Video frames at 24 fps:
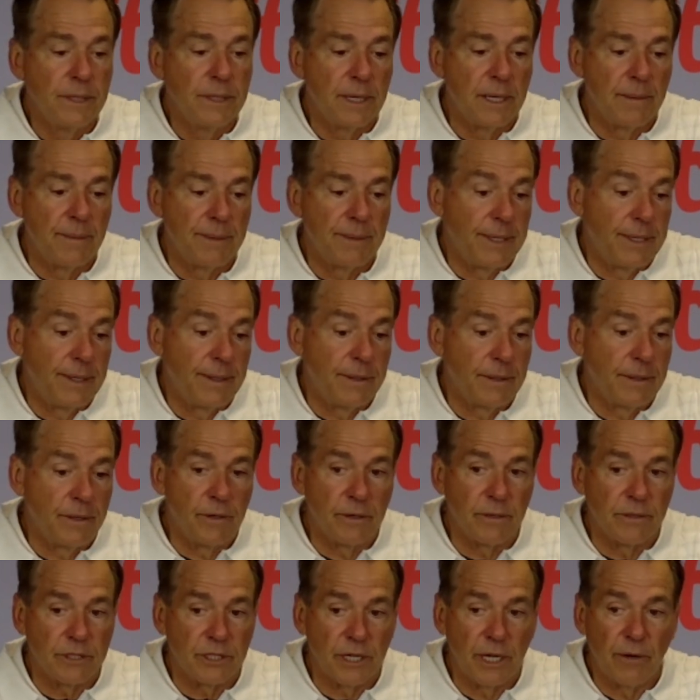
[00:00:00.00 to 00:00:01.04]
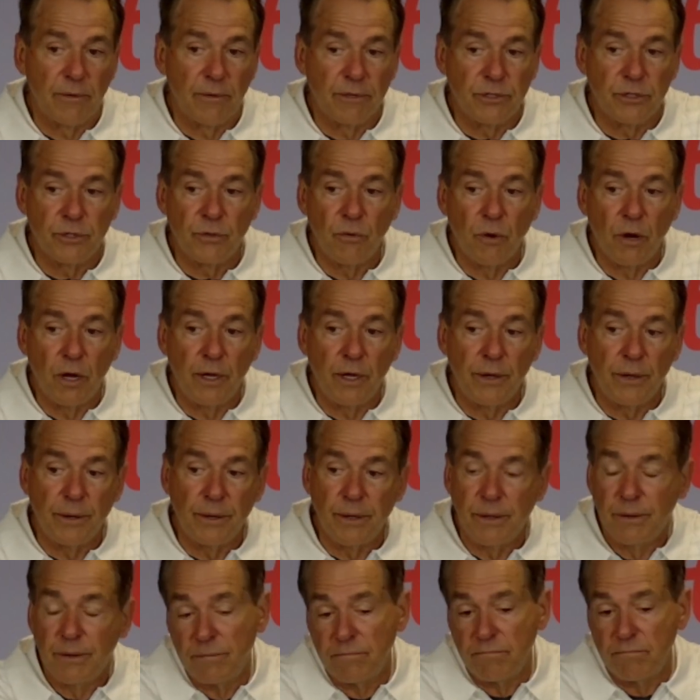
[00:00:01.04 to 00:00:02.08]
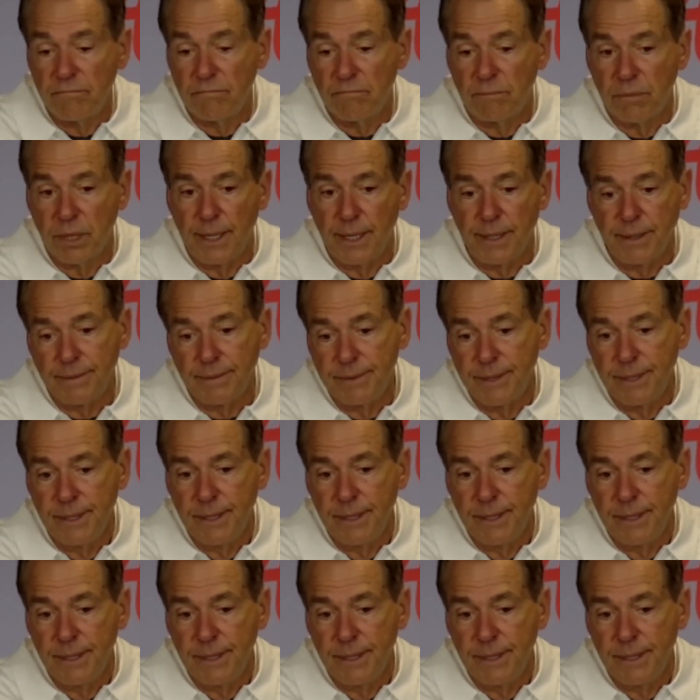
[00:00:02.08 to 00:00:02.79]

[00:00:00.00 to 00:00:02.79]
I mean, you can say what you want, but,